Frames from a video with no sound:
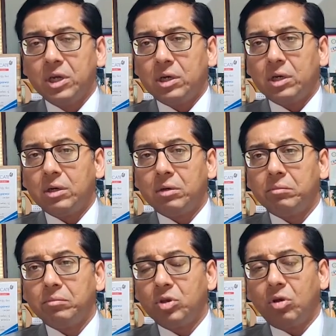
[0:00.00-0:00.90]

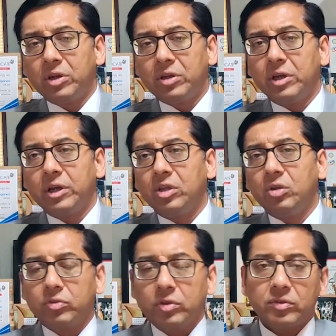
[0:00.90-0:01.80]
the alternate
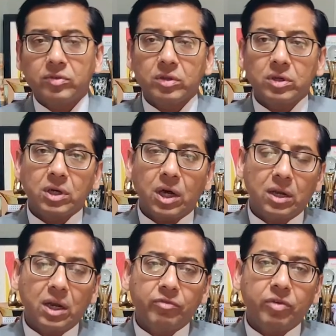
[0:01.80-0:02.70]
uses
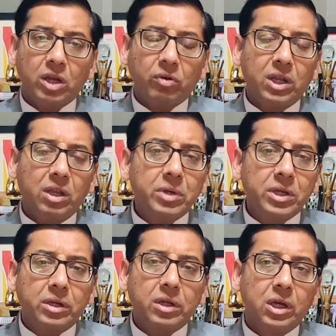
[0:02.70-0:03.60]
are quite
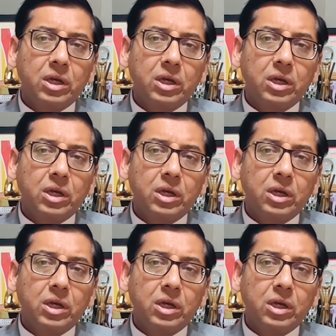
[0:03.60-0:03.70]
limited.